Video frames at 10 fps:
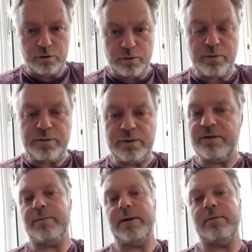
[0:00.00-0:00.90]
where we will
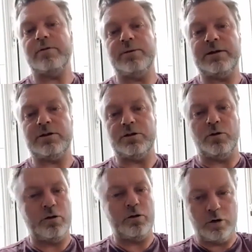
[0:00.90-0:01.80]
never be able to enter,
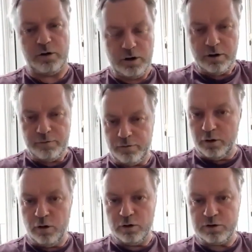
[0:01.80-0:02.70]
or not for a
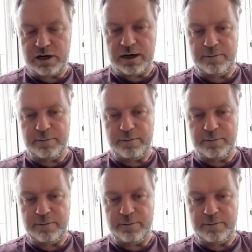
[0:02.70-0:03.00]
long time.